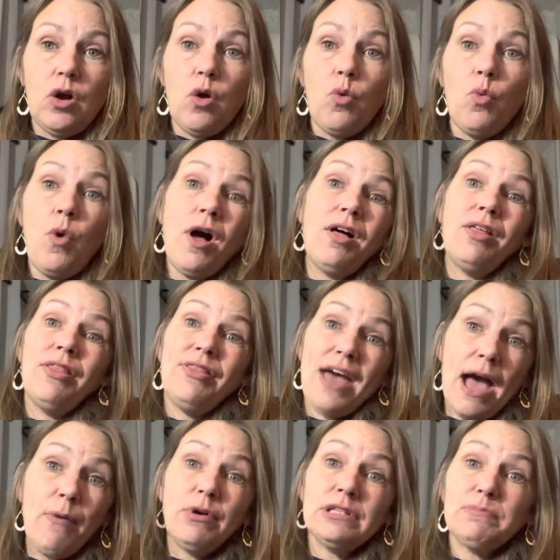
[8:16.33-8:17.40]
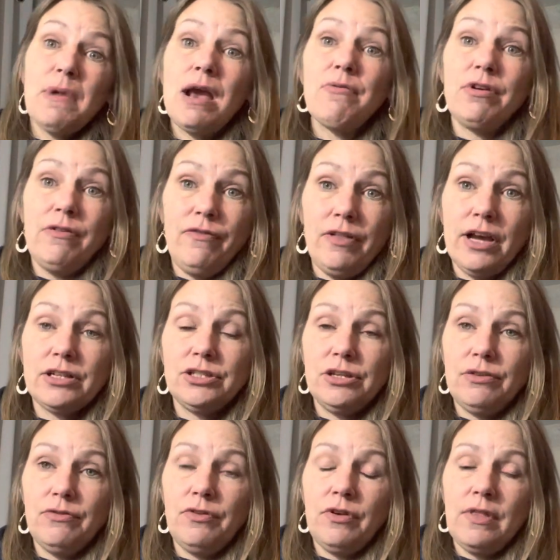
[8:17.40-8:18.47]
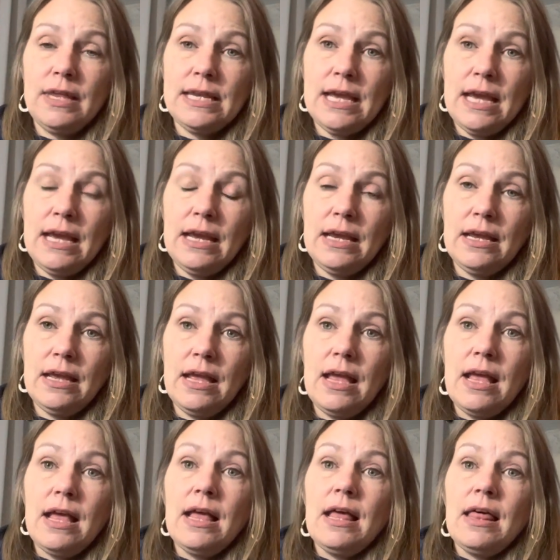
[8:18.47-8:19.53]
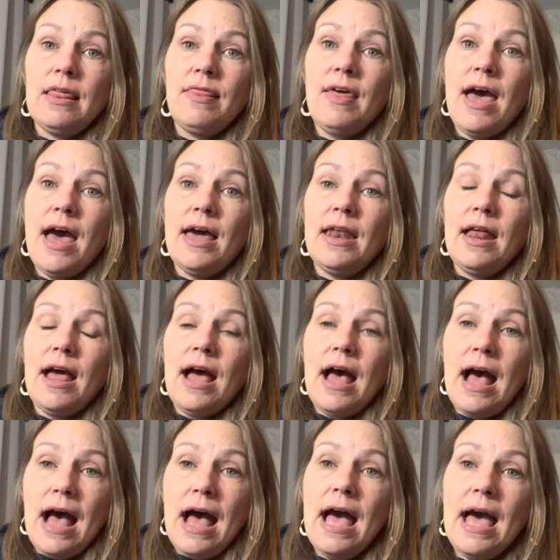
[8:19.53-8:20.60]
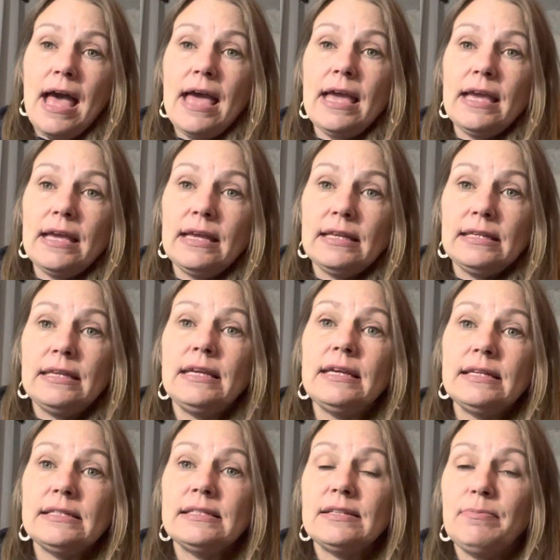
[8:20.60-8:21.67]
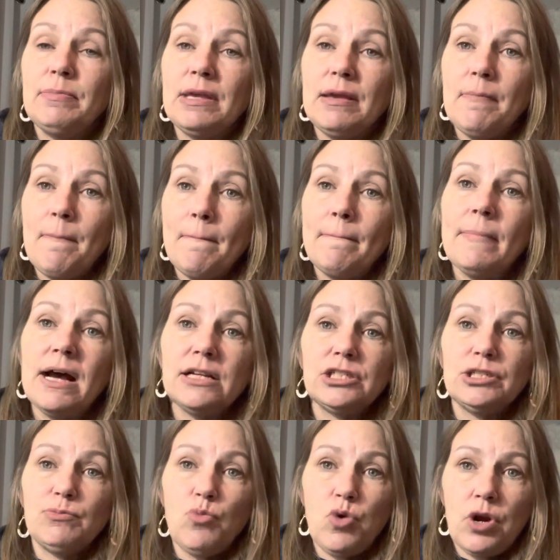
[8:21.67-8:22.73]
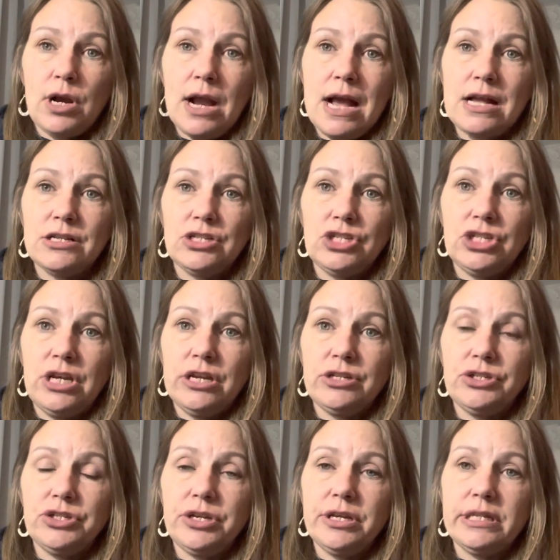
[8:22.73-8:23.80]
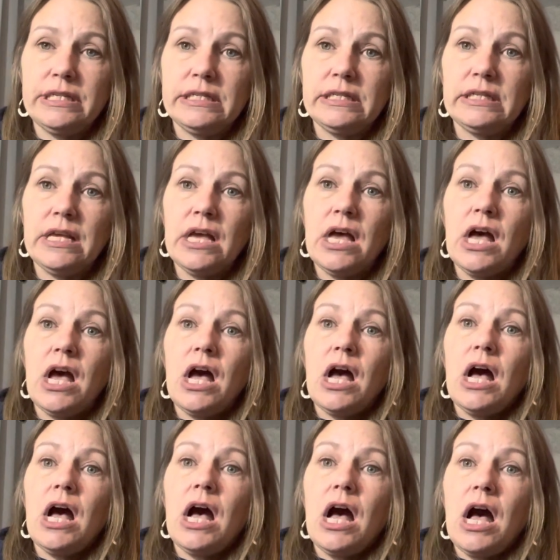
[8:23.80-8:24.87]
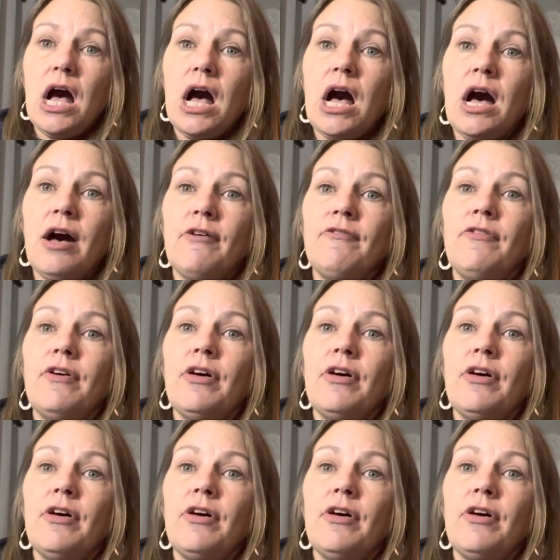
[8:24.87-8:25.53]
Well, that was my reflection for the day, that I need to be much more conscientious of